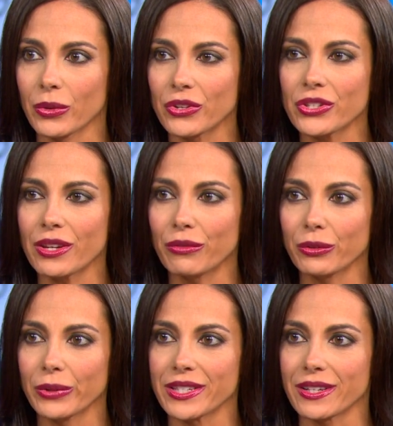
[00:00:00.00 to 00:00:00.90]
Well, there's several
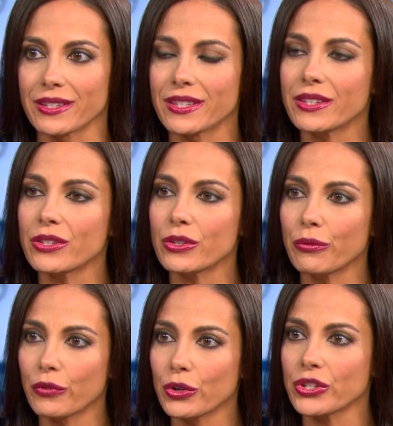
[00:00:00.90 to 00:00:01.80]
reasons. This is the
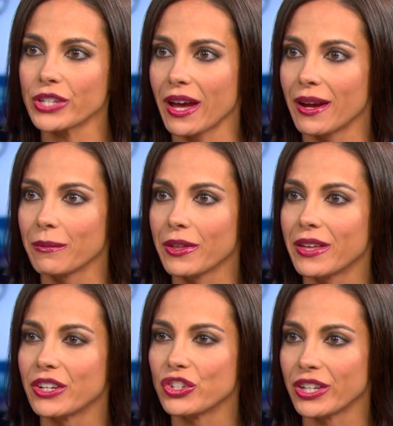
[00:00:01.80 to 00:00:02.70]
first time
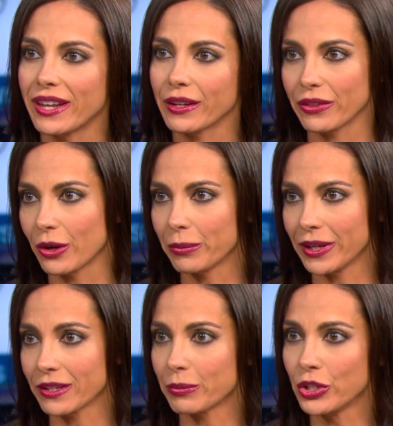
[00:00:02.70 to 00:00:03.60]
that a genetic therapy
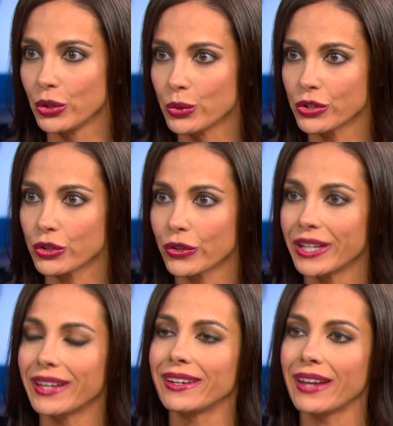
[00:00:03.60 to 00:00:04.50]
has been used to treat
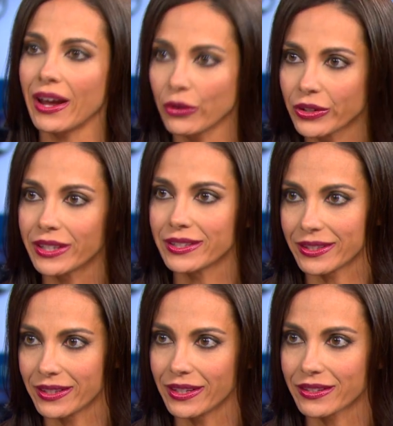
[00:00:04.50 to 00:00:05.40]
an inherited
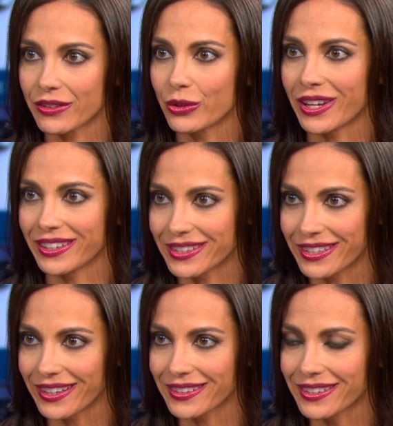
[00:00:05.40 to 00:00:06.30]
disease in the United
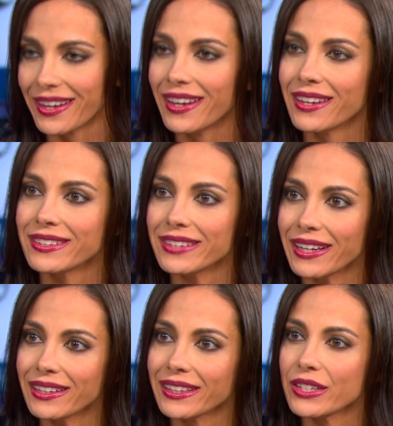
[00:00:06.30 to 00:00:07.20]
States.
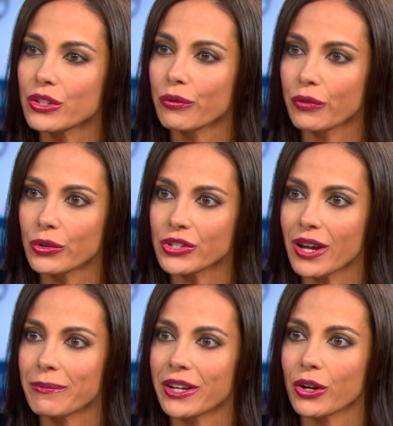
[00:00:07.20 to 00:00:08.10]
Secondly, it's the first
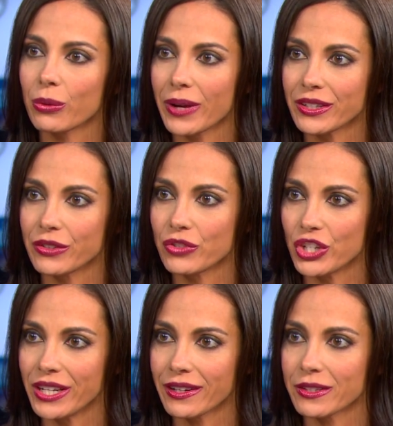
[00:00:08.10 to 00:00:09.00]
time that a corrective
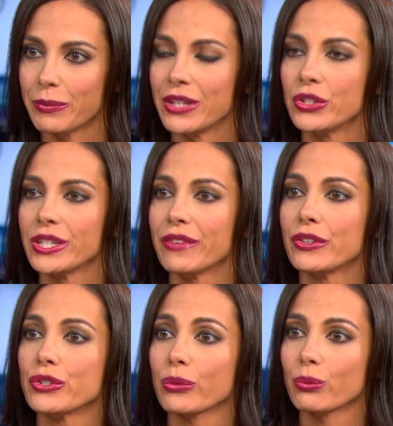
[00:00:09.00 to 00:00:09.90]
gene has been
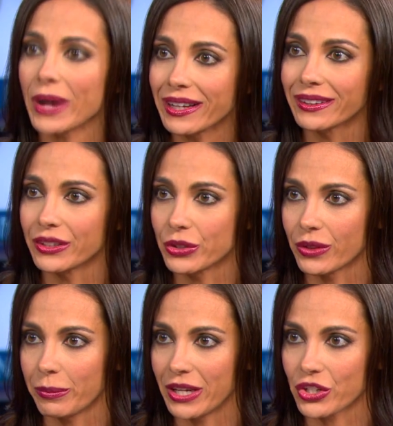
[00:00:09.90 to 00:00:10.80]
given directly to
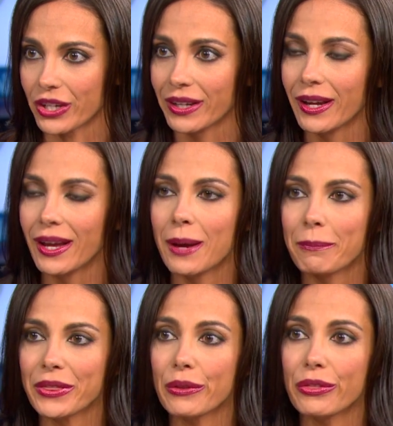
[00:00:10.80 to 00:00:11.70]
the patient.
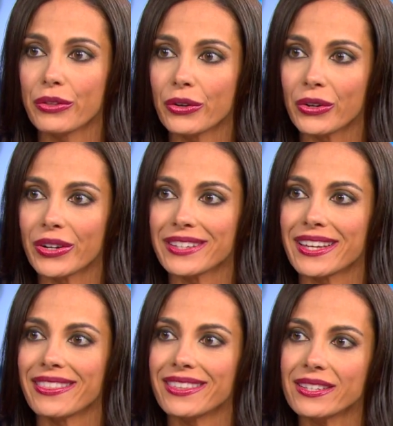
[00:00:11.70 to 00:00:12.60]
But the third is
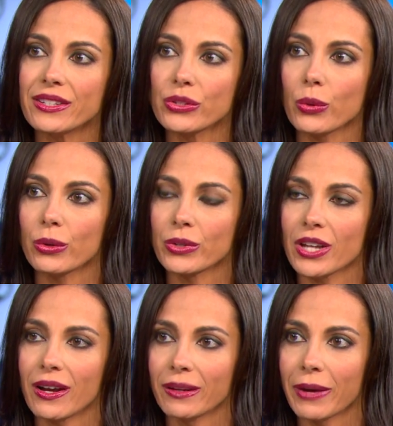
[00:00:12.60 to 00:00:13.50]
that this disorder we're
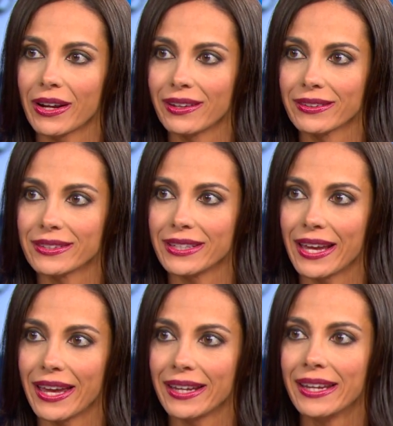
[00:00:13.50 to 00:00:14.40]
talking about,
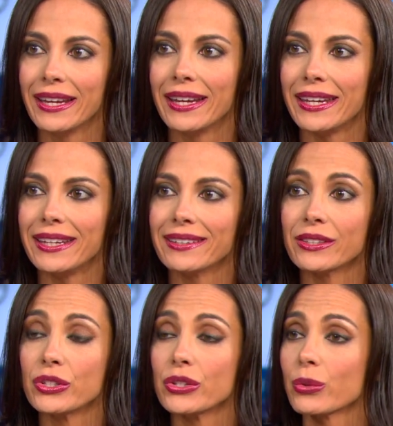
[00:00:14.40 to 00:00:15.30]
LCA, it is
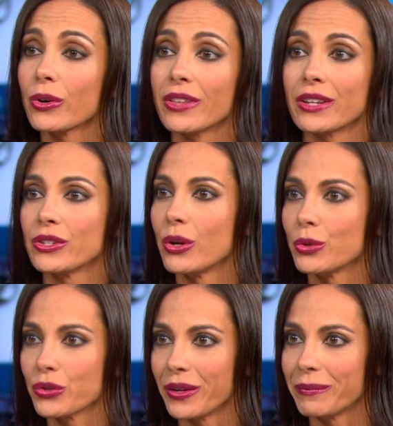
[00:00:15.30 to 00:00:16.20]
a disorder that has no
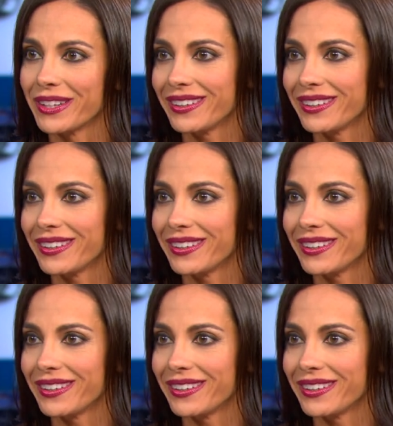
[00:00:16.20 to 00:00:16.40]
treatment.